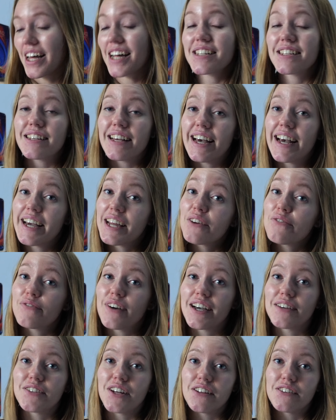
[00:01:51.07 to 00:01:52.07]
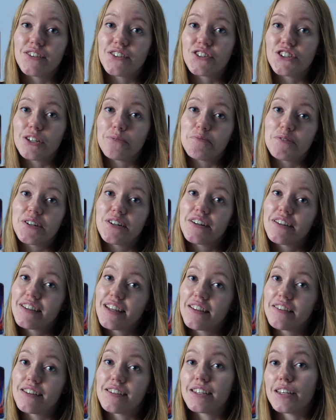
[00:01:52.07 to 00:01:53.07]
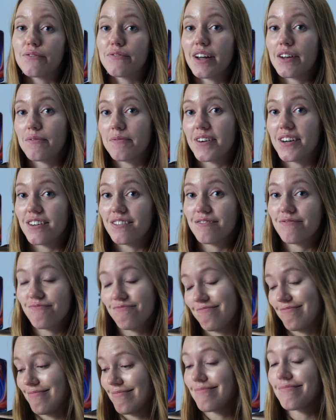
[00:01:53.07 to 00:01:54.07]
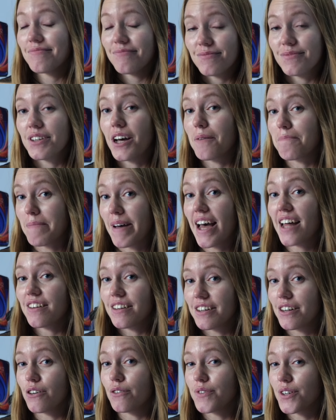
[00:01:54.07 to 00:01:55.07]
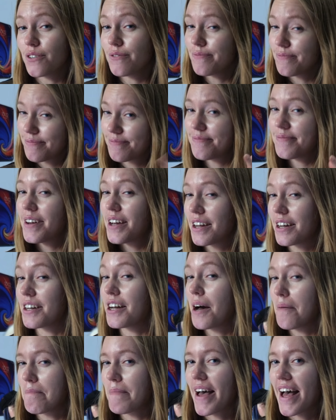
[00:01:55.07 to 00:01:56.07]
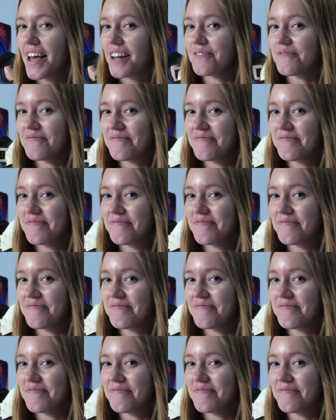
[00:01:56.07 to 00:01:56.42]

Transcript: that's $85 cheaper than the Z5 Pro. Not bad, Lenovo, not bad.